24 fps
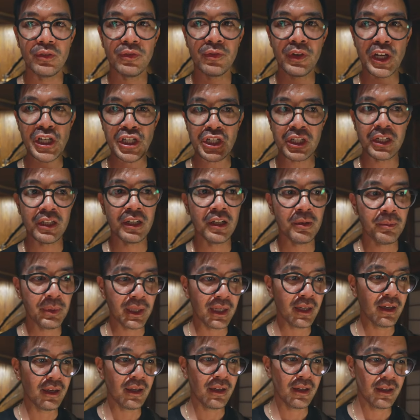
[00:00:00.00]
freshen up
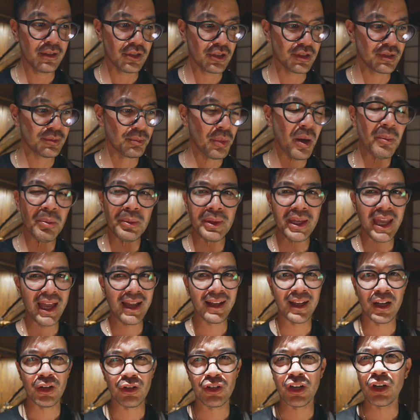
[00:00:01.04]
and just probably
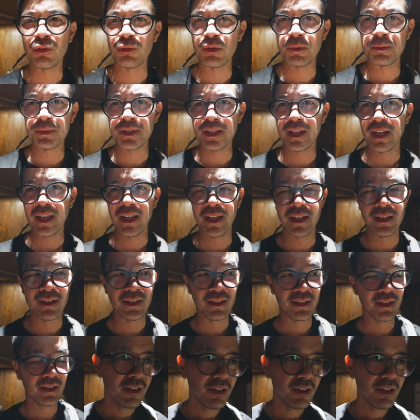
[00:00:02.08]
hang out in our room today.